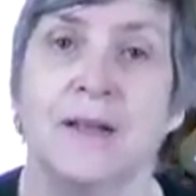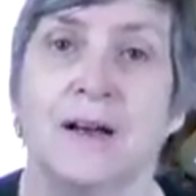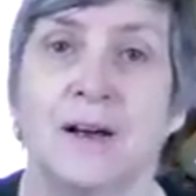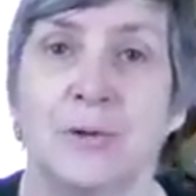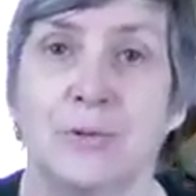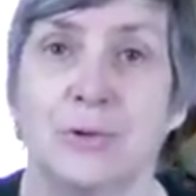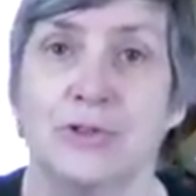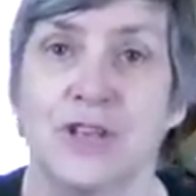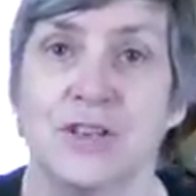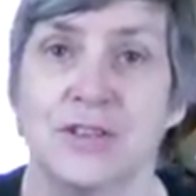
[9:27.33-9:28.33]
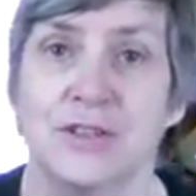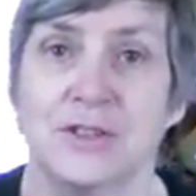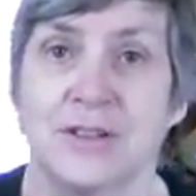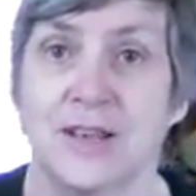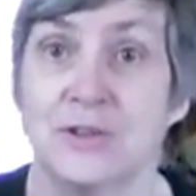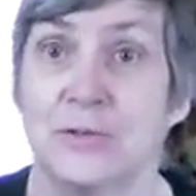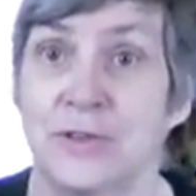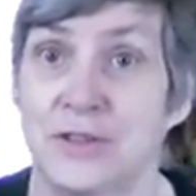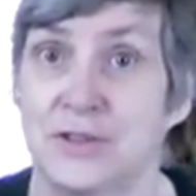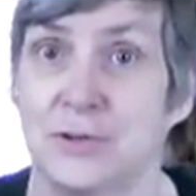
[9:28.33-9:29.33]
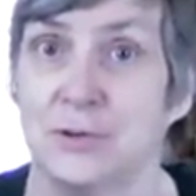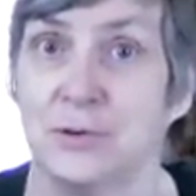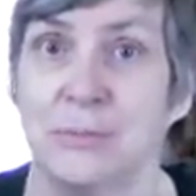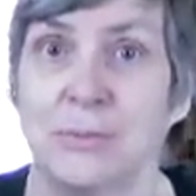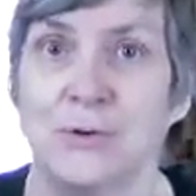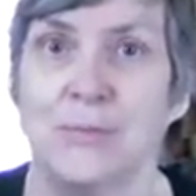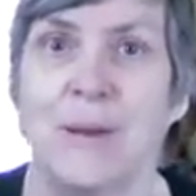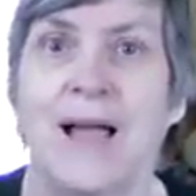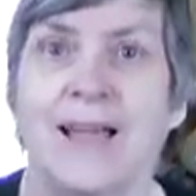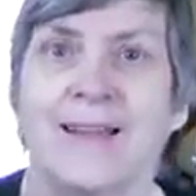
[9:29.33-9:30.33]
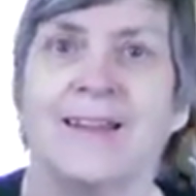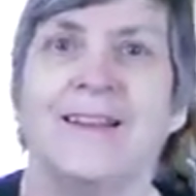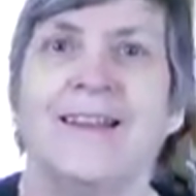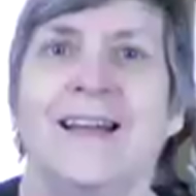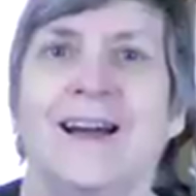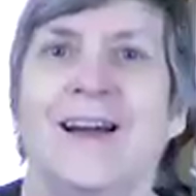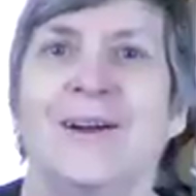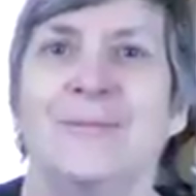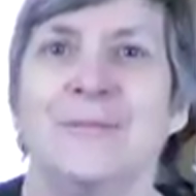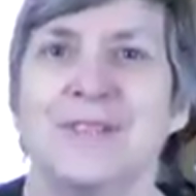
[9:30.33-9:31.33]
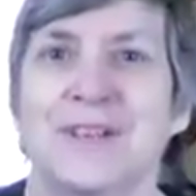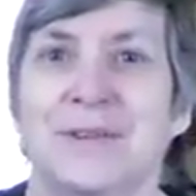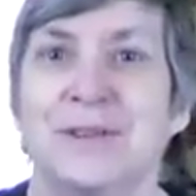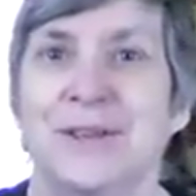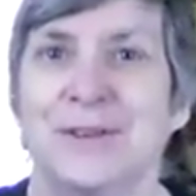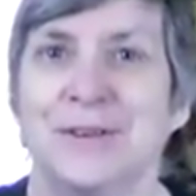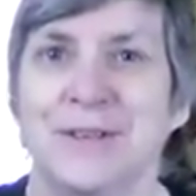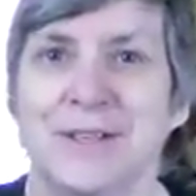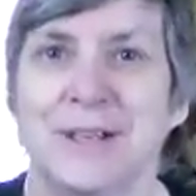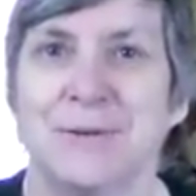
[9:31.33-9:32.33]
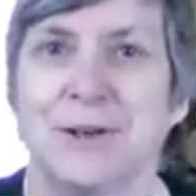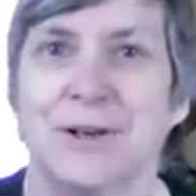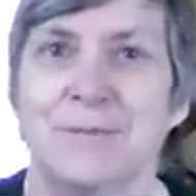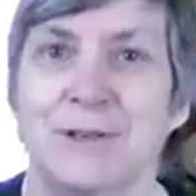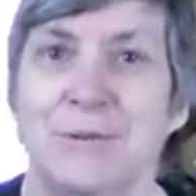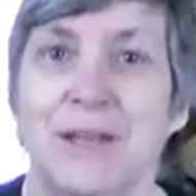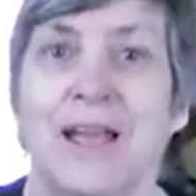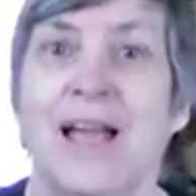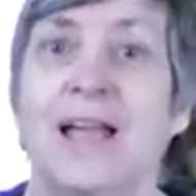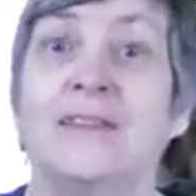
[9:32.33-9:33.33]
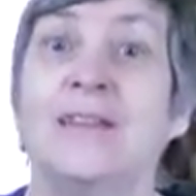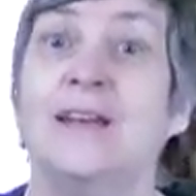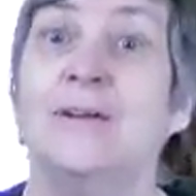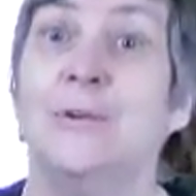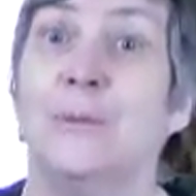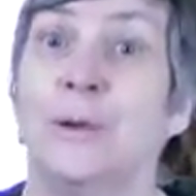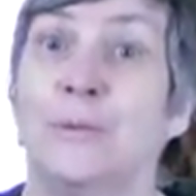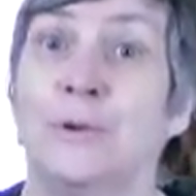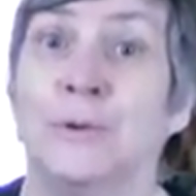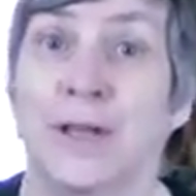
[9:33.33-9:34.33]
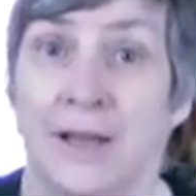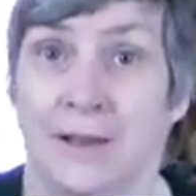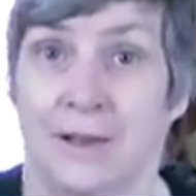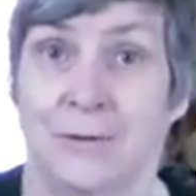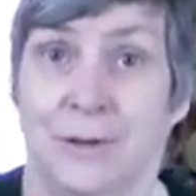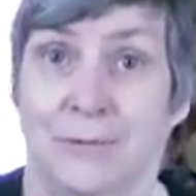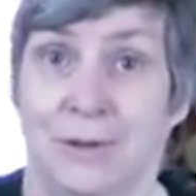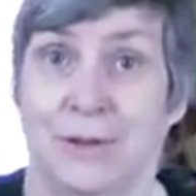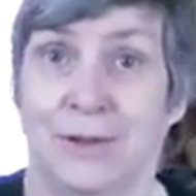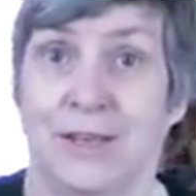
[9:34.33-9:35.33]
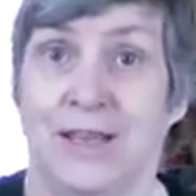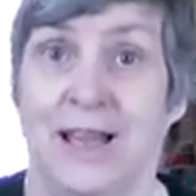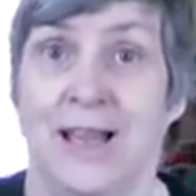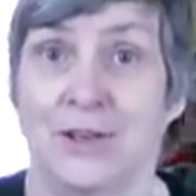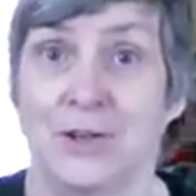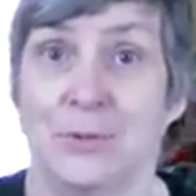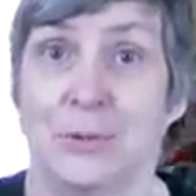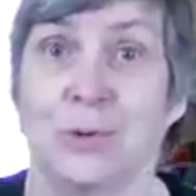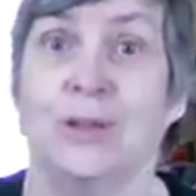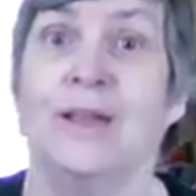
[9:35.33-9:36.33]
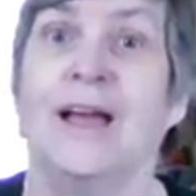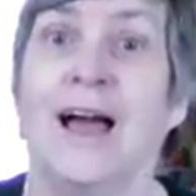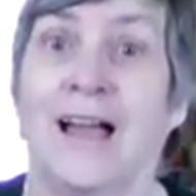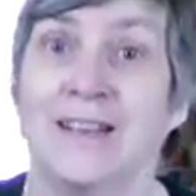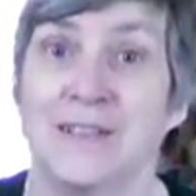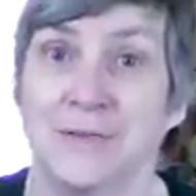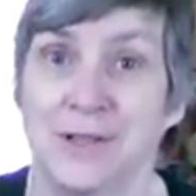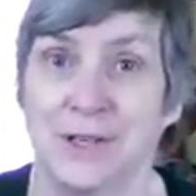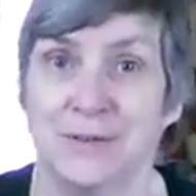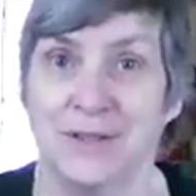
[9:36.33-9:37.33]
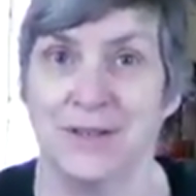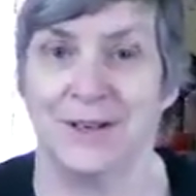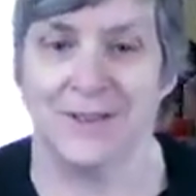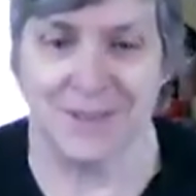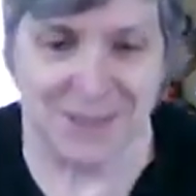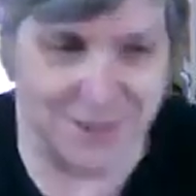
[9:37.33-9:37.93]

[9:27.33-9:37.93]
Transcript: I will just get off this stool and move back so that you can see what I'm doing, and then we will get going with the actual activity of this class.